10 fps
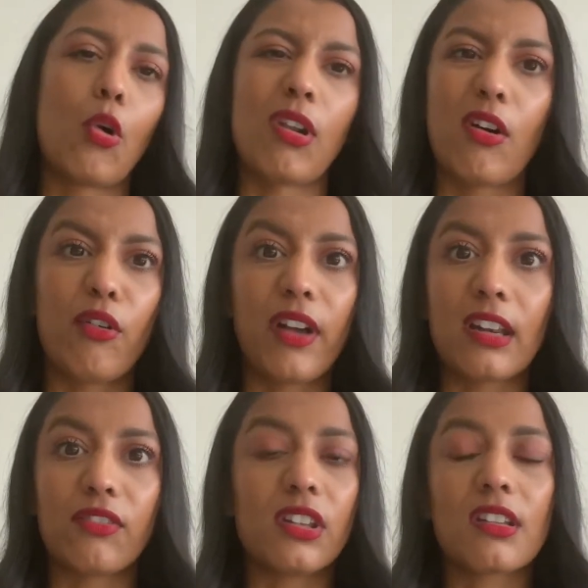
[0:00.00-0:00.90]
lot ahead of
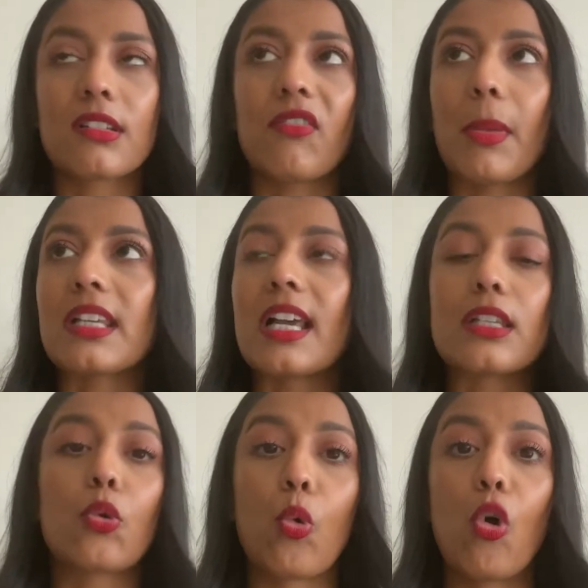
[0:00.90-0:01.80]
you, doesn't even make sense,
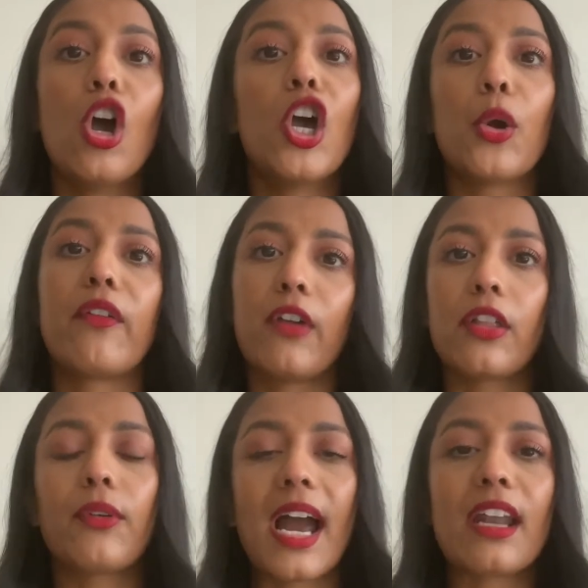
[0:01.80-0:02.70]
or who are further
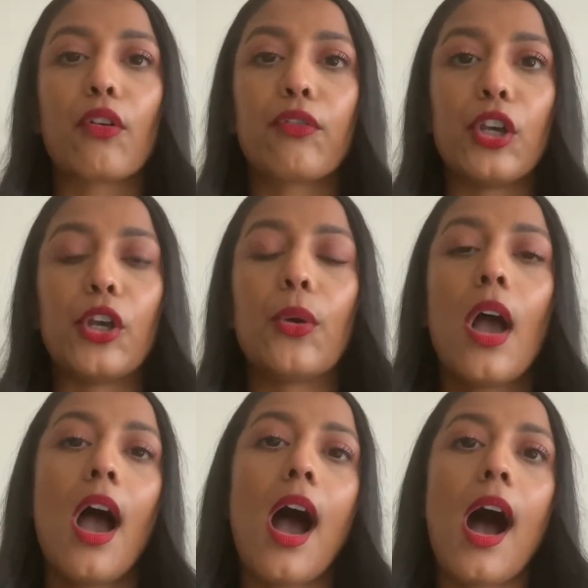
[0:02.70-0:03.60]
ahead of you.
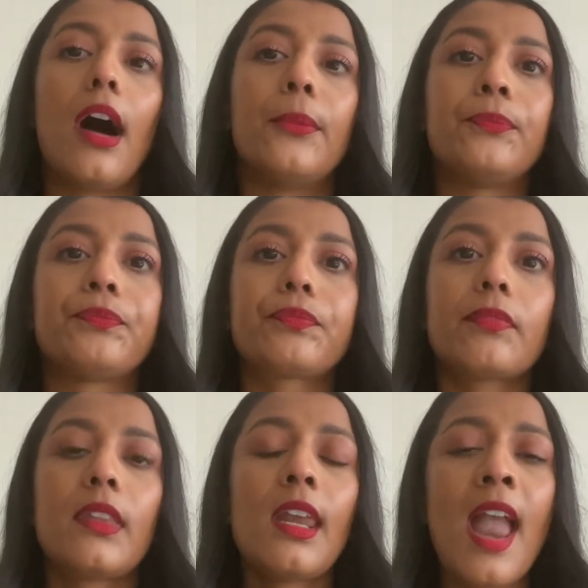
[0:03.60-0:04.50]
And
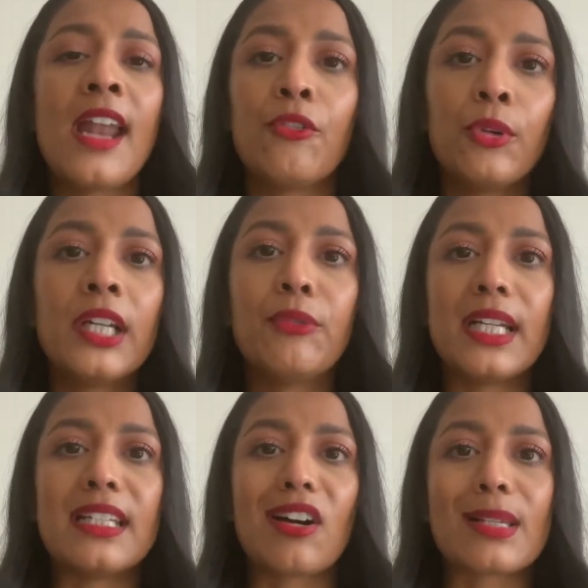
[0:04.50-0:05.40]
it really
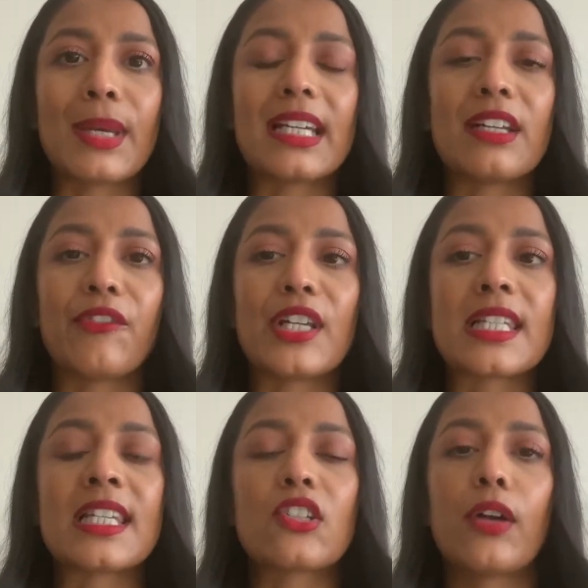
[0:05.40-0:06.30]
does make a difference.
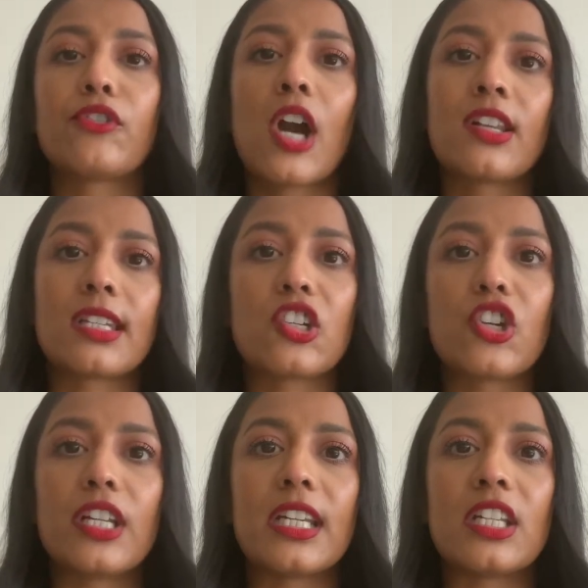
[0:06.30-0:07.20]
Since I've
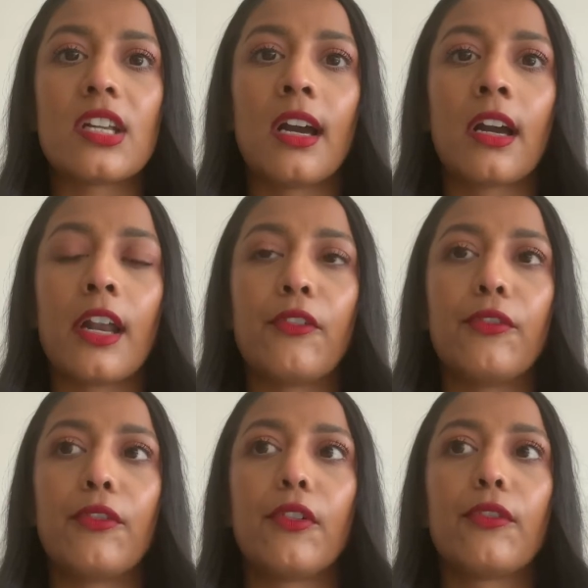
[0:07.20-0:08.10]
transitioned into kind of
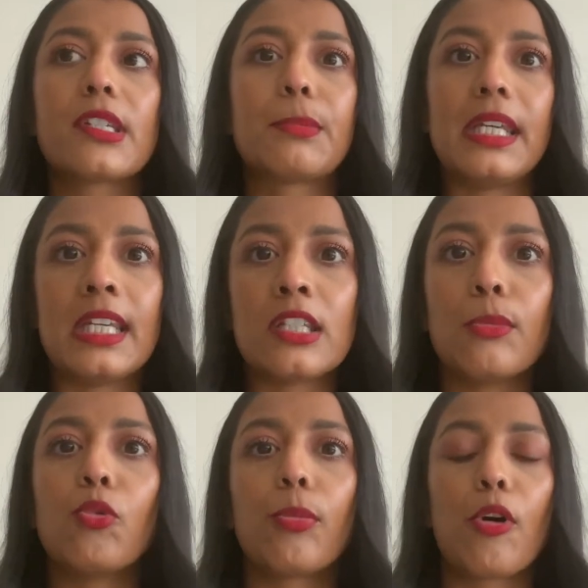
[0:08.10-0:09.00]
speaking to
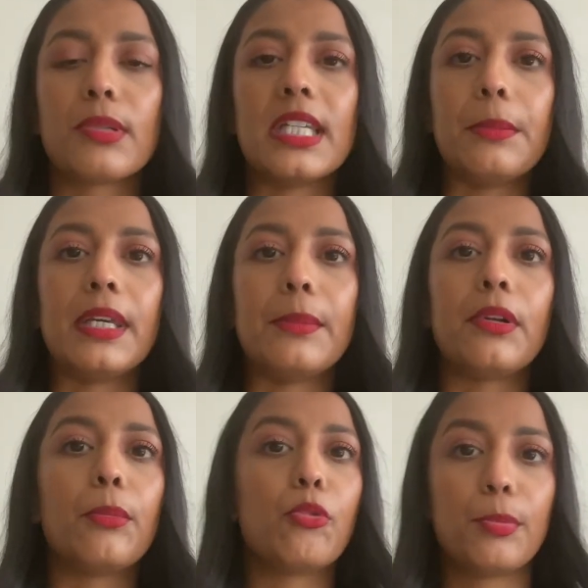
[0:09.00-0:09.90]
more property people
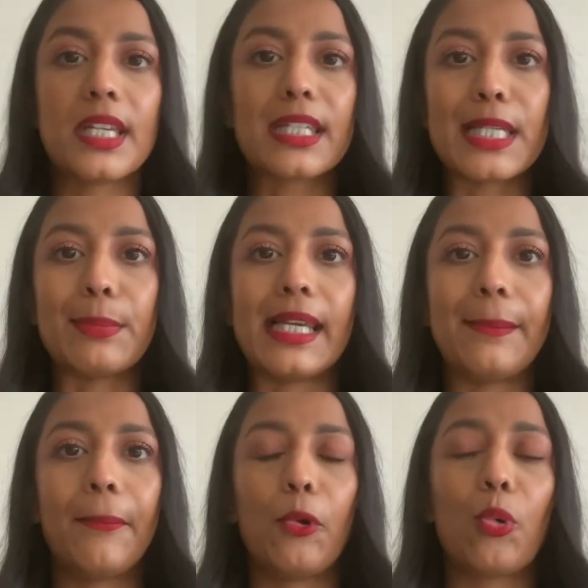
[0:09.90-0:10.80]
and more business
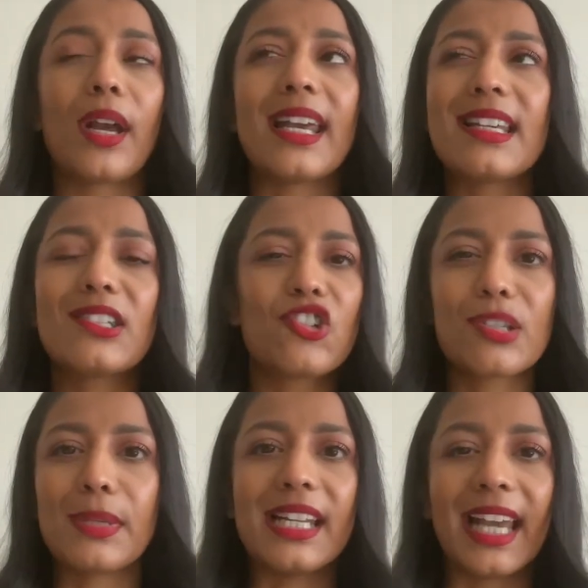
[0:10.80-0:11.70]
people, it has just
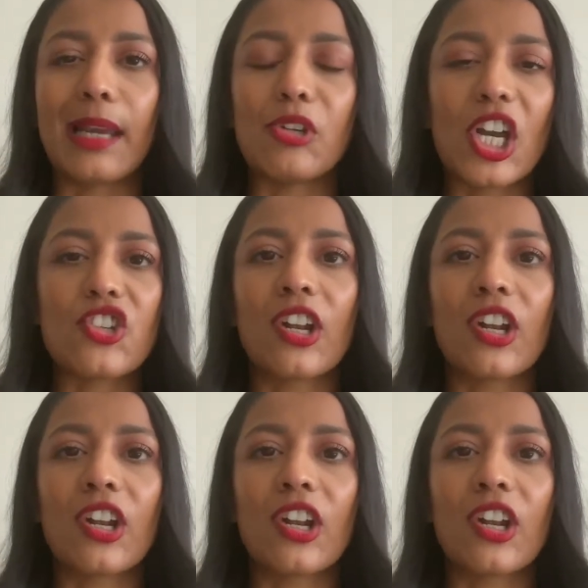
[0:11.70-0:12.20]
been a game changer.